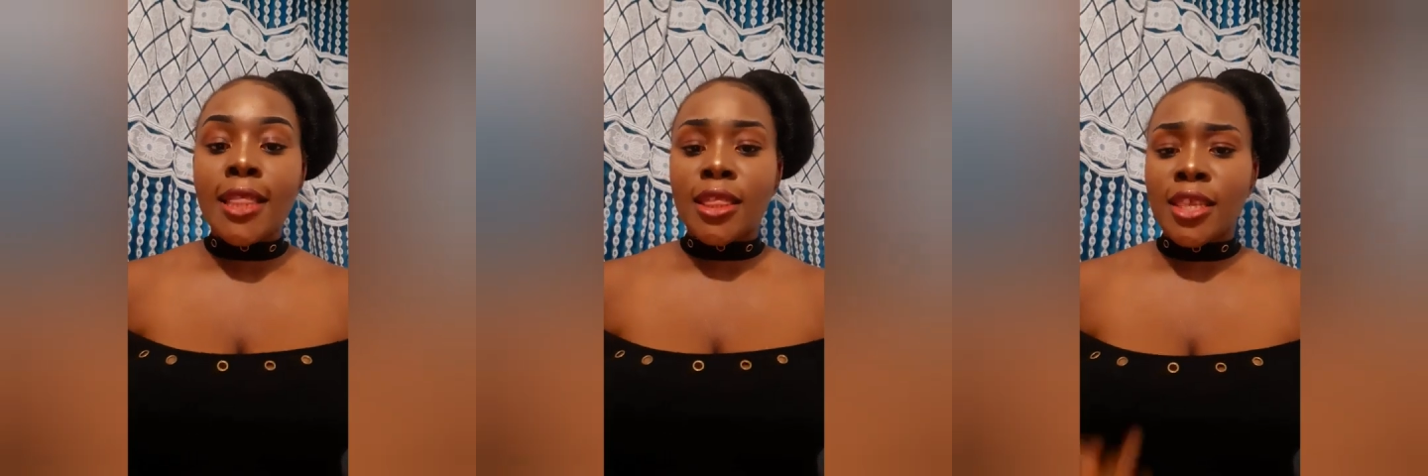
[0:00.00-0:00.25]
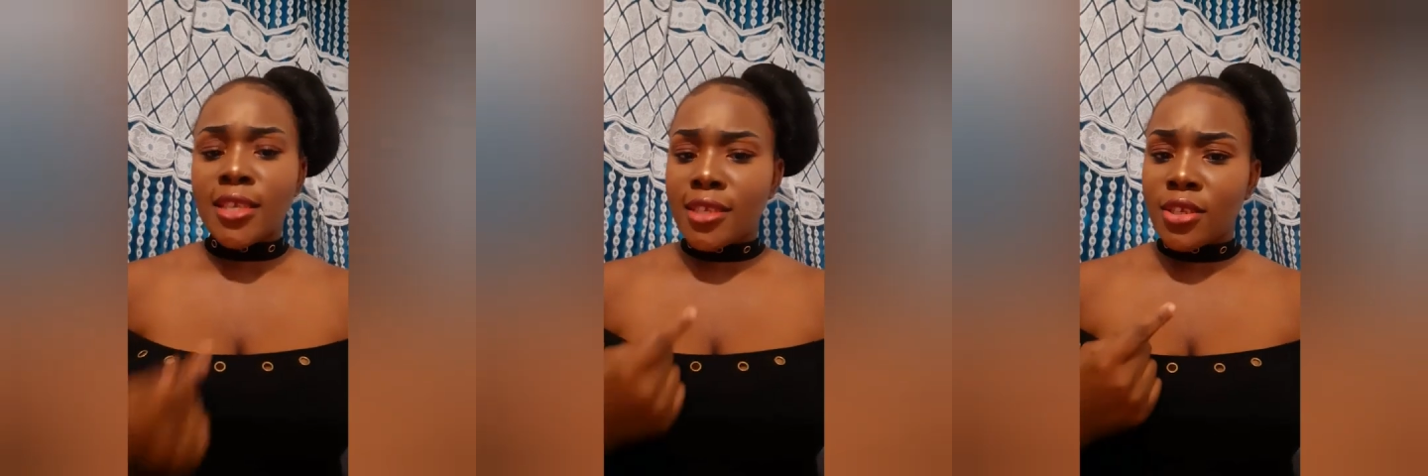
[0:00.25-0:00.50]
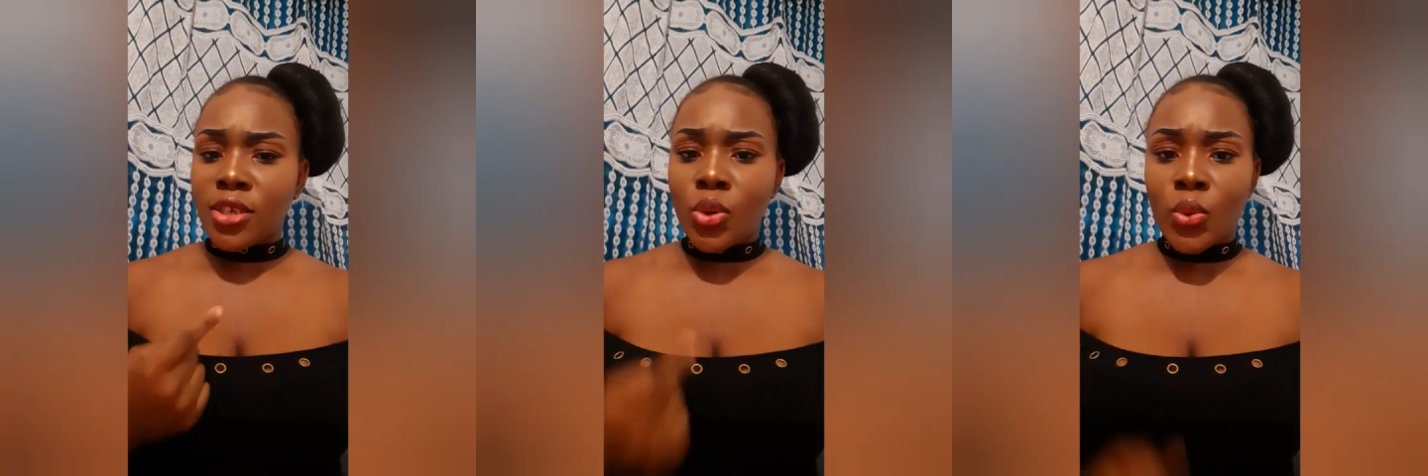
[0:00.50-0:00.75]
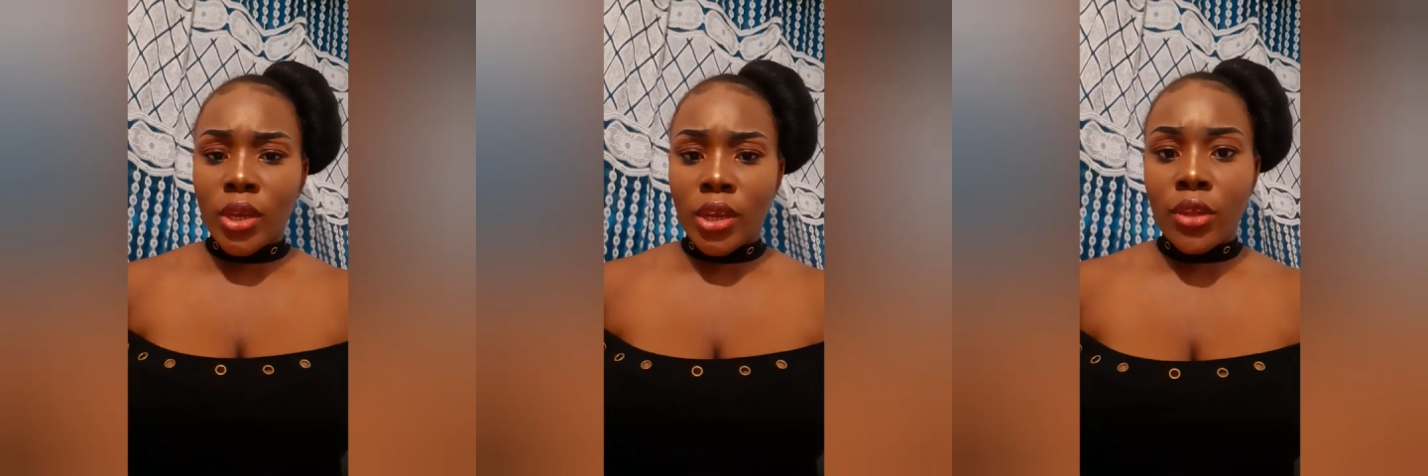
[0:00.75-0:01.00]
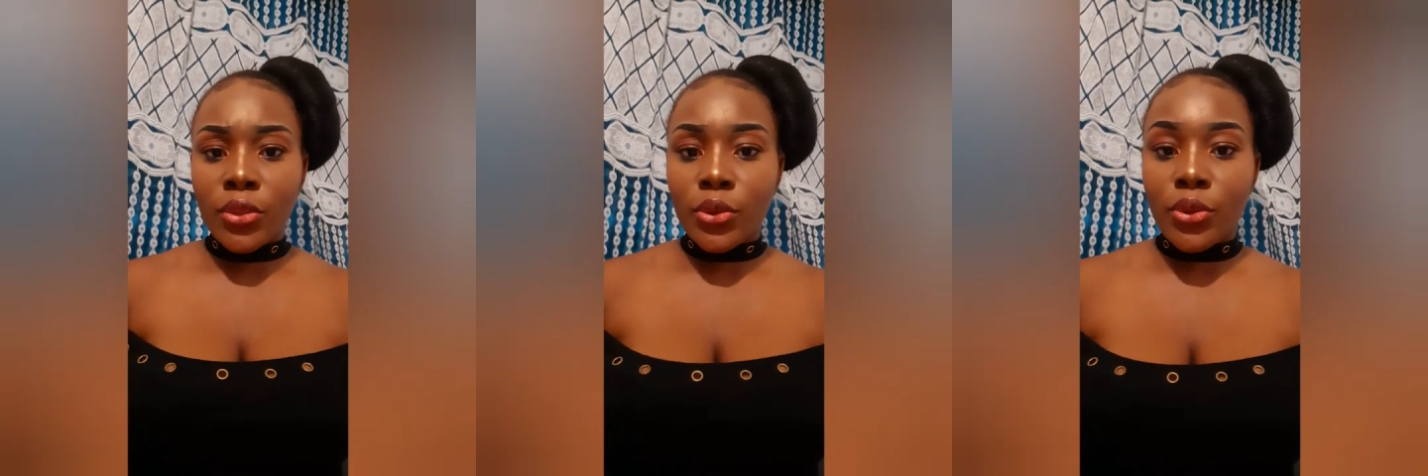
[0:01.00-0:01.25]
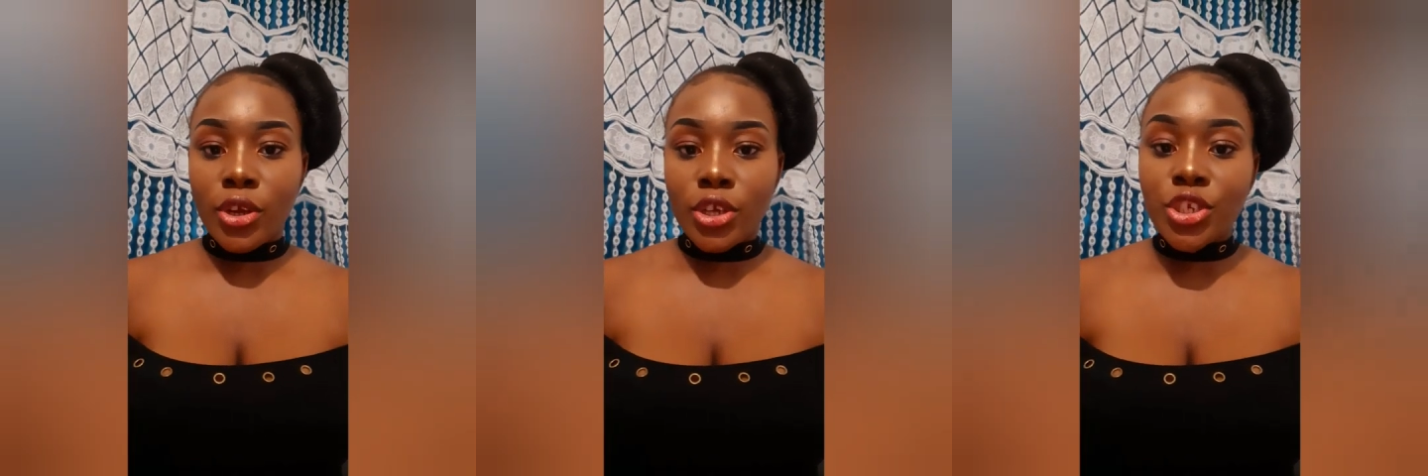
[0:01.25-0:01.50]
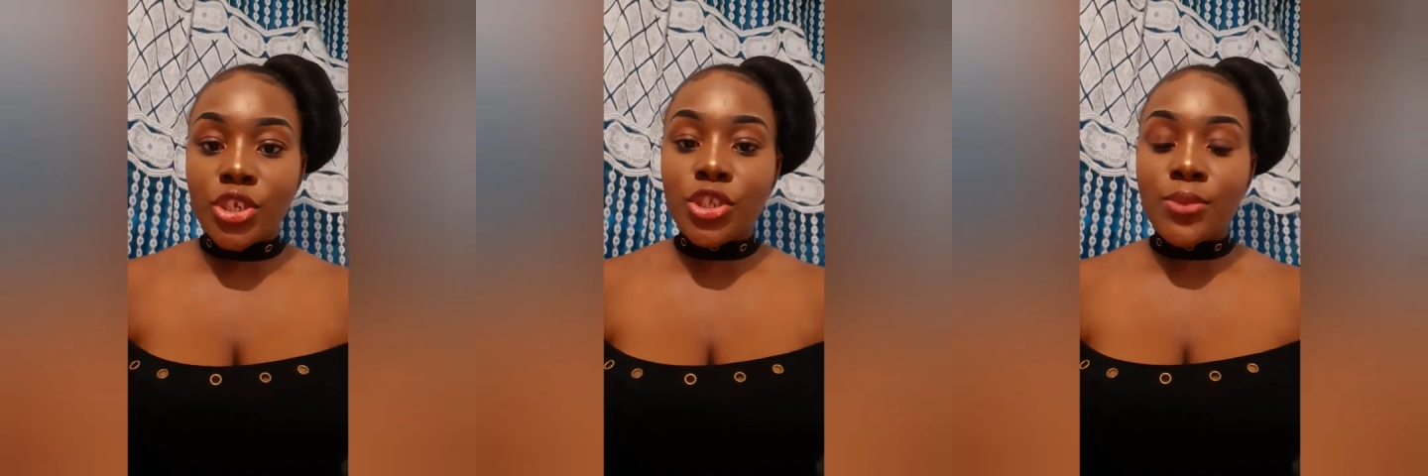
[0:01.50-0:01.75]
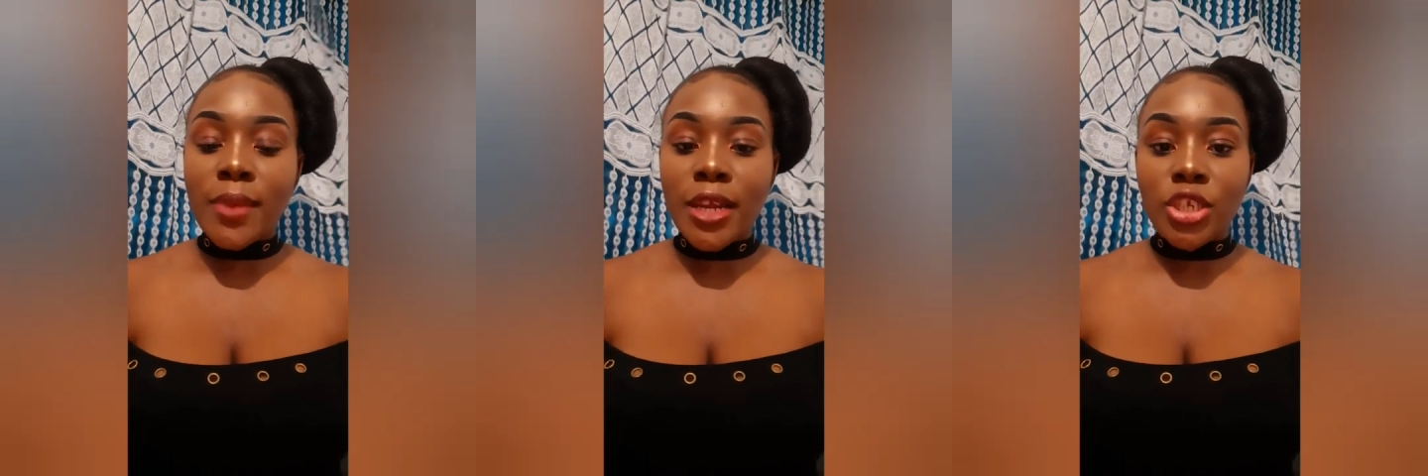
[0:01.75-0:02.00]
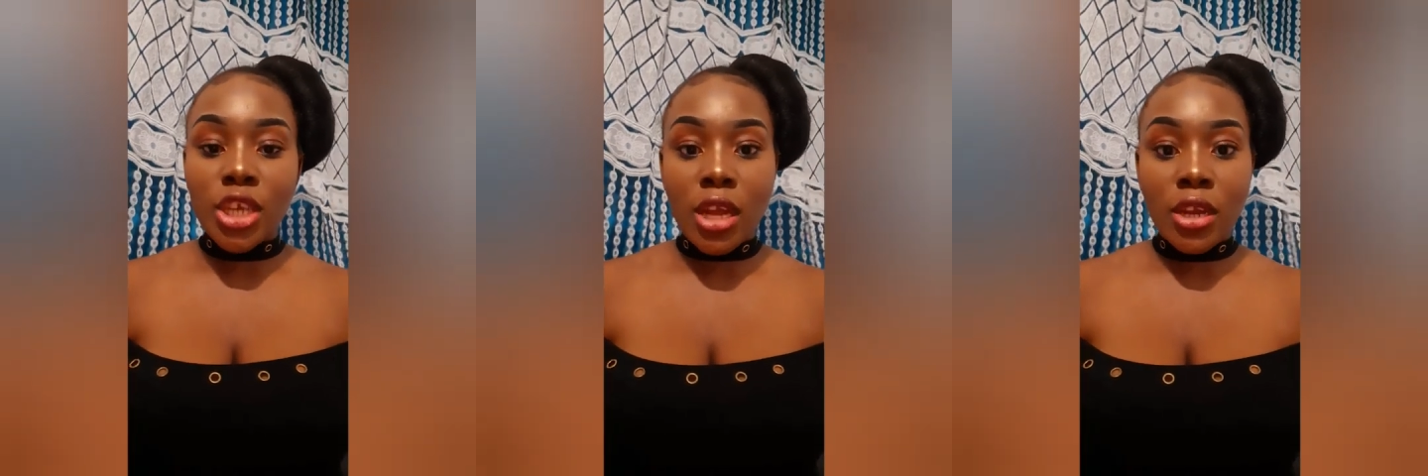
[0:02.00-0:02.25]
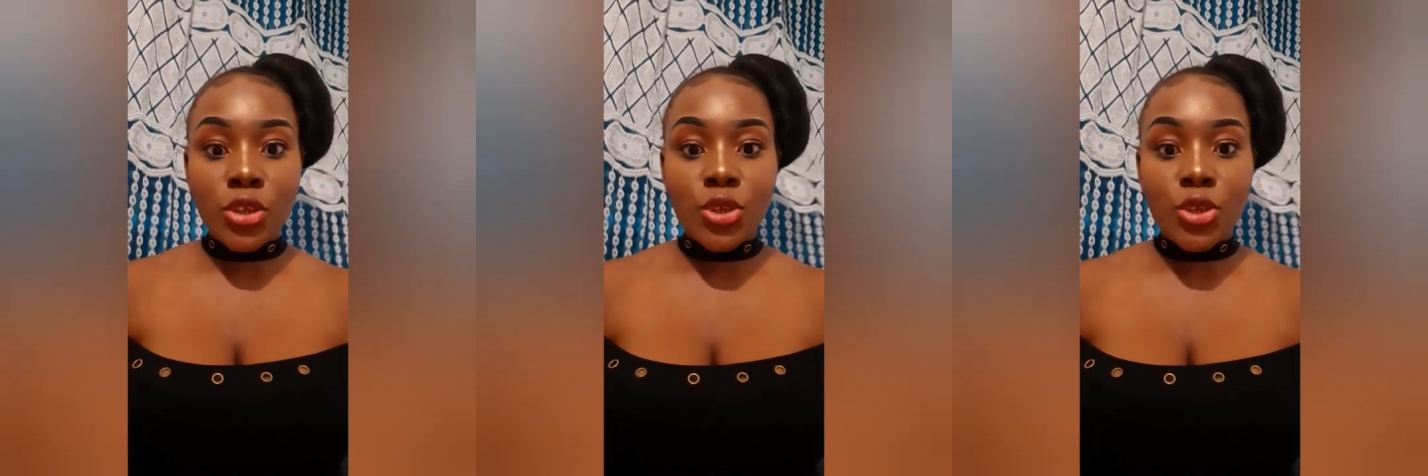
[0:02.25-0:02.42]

This is a quick introduction to my channel